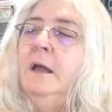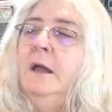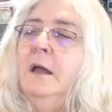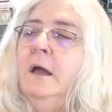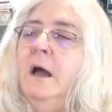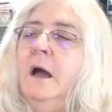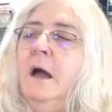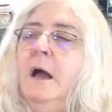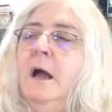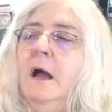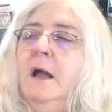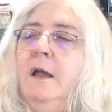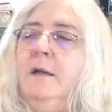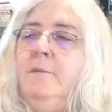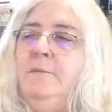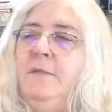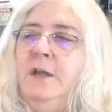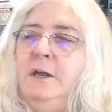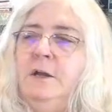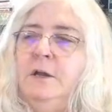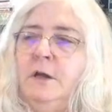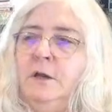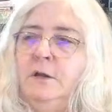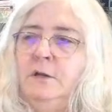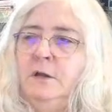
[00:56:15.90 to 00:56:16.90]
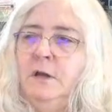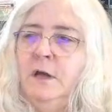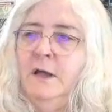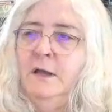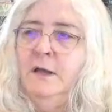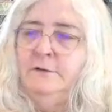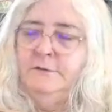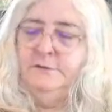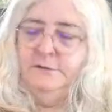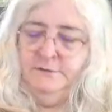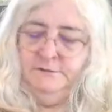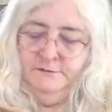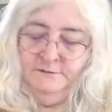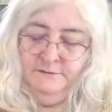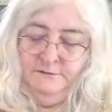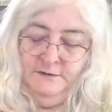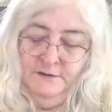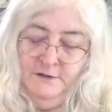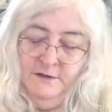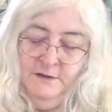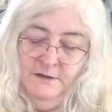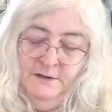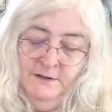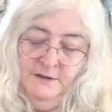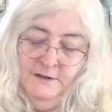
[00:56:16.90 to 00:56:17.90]
I make a lot.
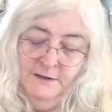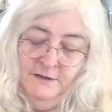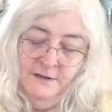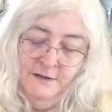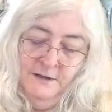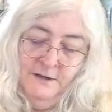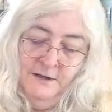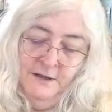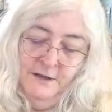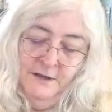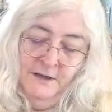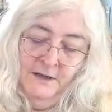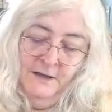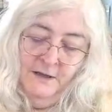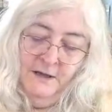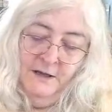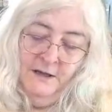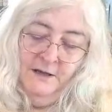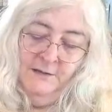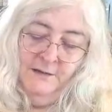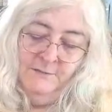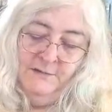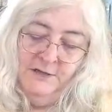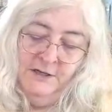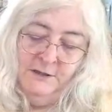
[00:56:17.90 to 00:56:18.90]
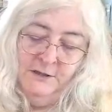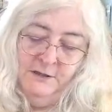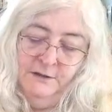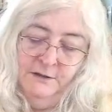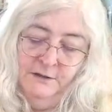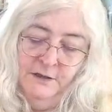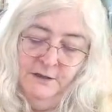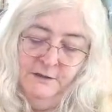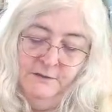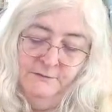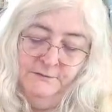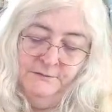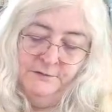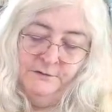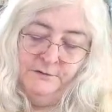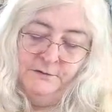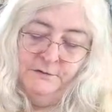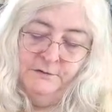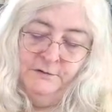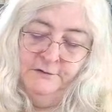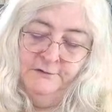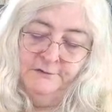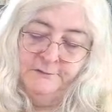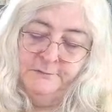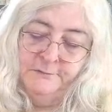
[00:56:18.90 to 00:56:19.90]
I make a lot over
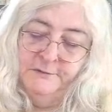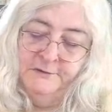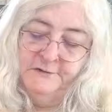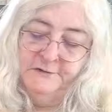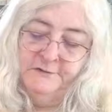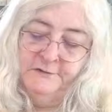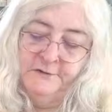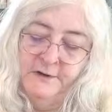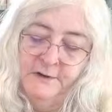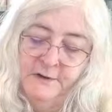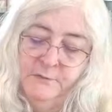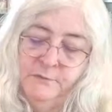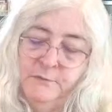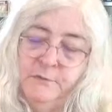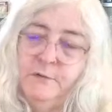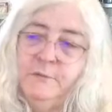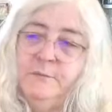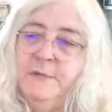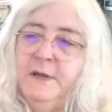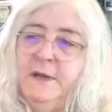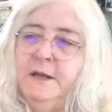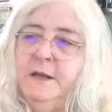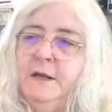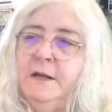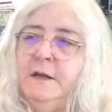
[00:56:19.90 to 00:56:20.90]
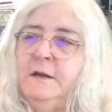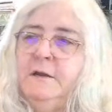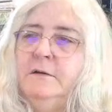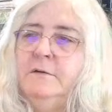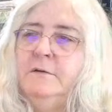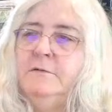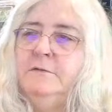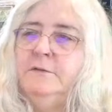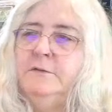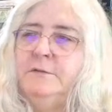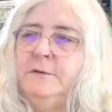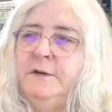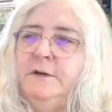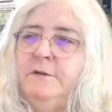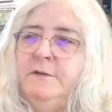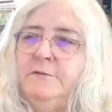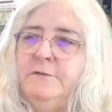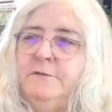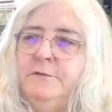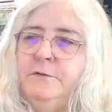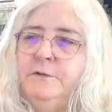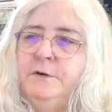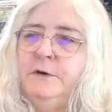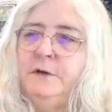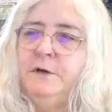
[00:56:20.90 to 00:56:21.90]
Christmas. I will make 300 to
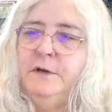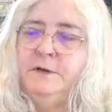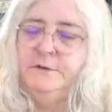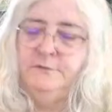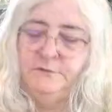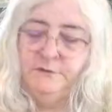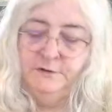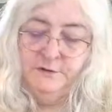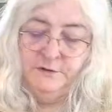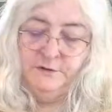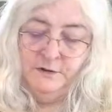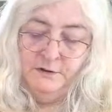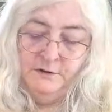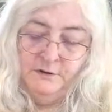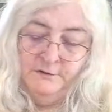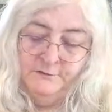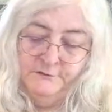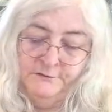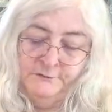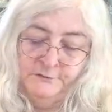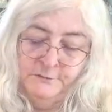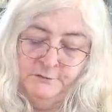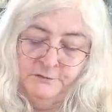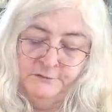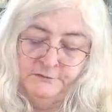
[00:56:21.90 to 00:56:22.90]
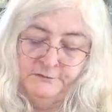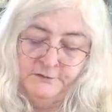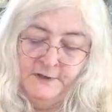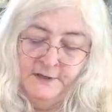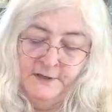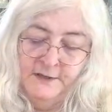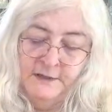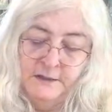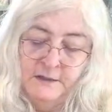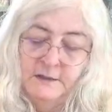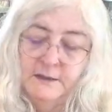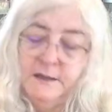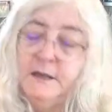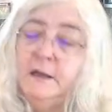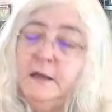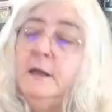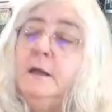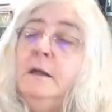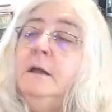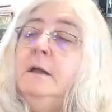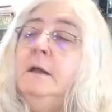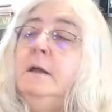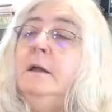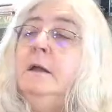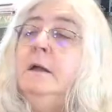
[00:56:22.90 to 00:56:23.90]
400 cards most likely
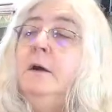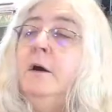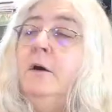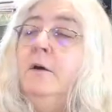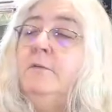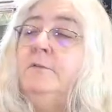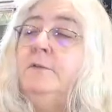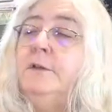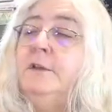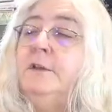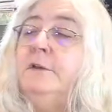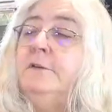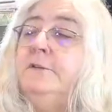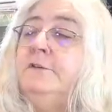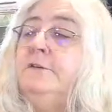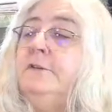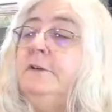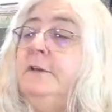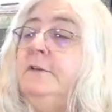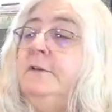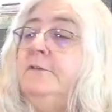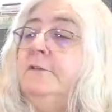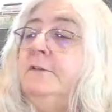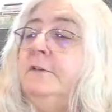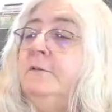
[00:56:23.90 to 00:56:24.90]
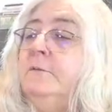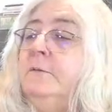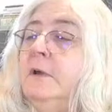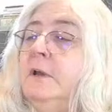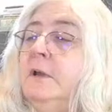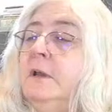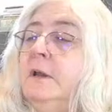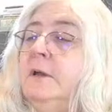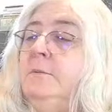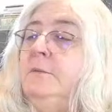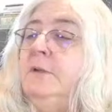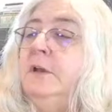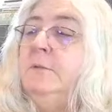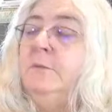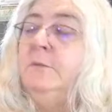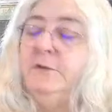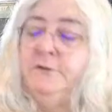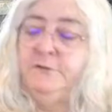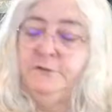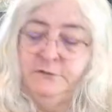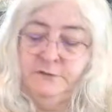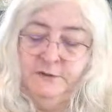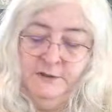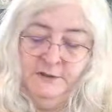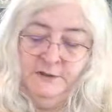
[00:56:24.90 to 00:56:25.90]
over this season while I'm
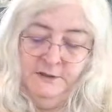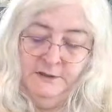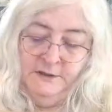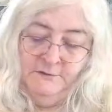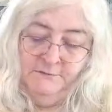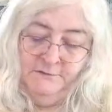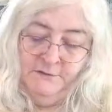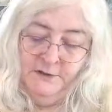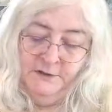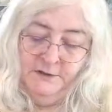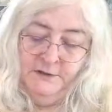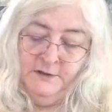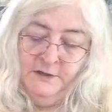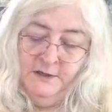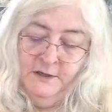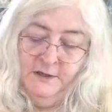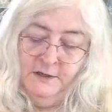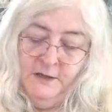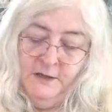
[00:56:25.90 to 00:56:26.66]
demonstrating everything.